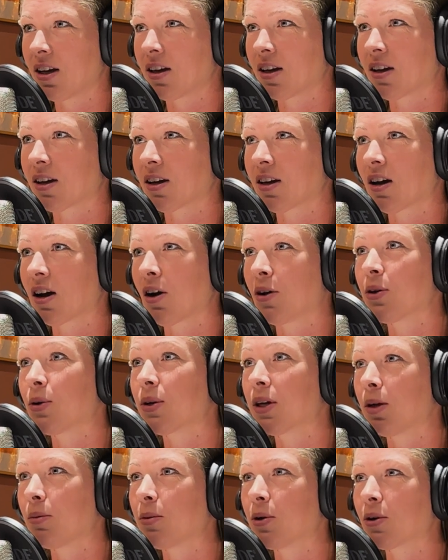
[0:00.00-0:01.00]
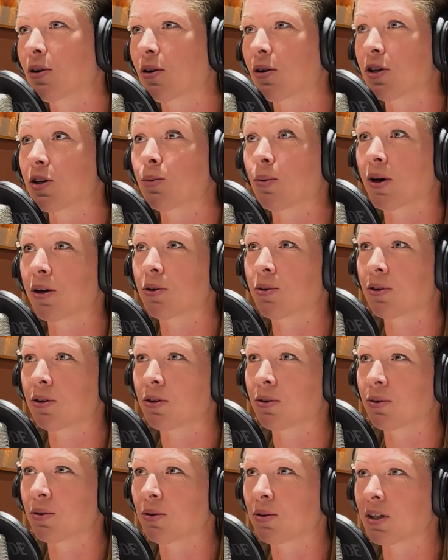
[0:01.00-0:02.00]
how you keep your horse. Why do you
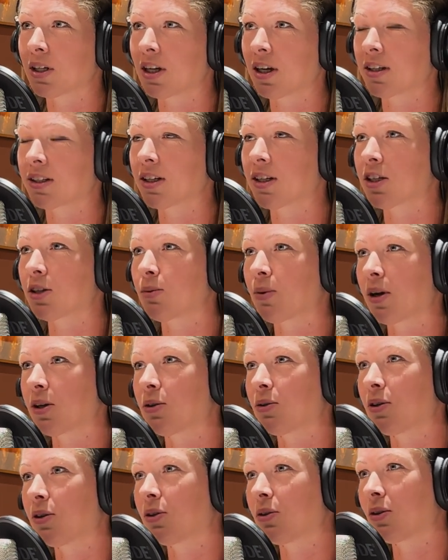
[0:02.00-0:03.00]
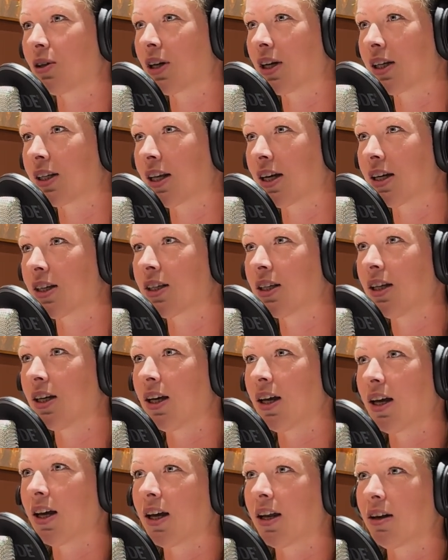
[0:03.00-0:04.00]
do it like this? Why do you do it like that?
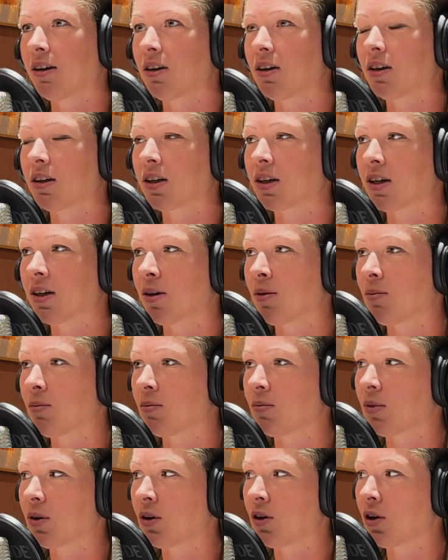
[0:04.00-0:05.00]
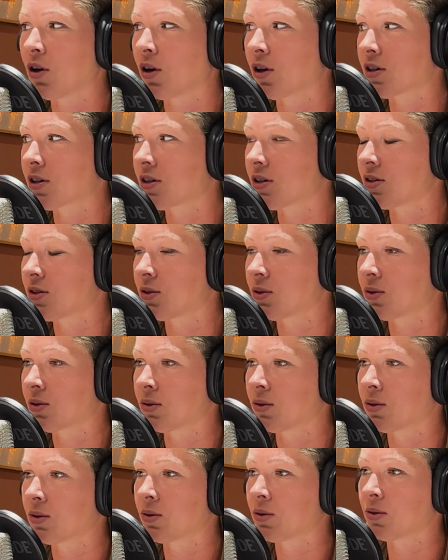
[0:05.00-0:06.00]
And not
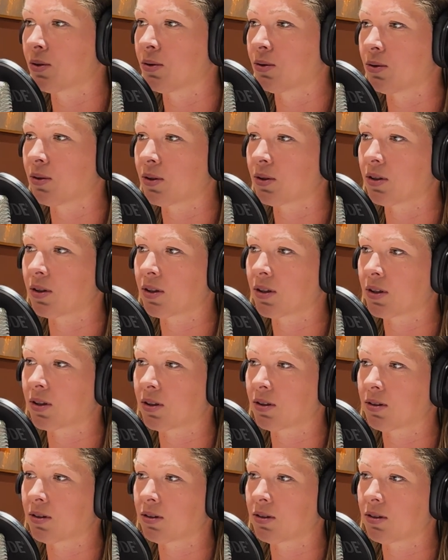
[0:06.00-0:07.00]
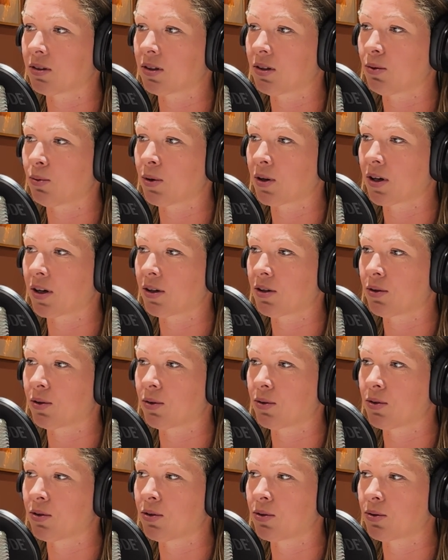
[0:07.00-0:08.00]
to, what I
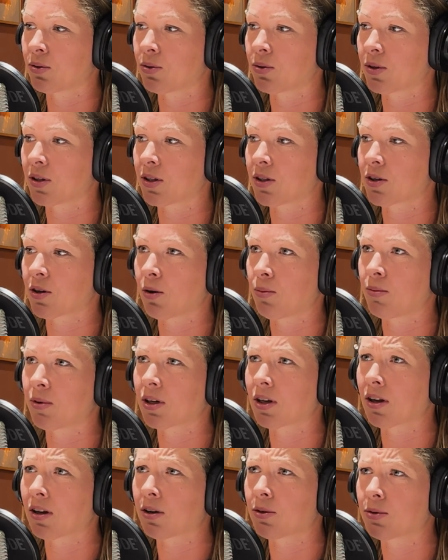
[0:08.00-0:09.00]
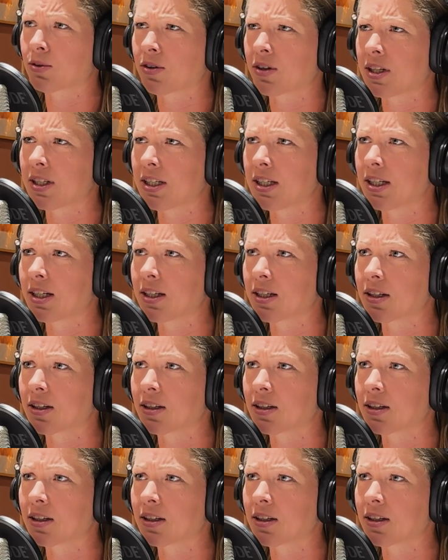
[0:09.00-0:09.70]
don't do is come with a lot of critique.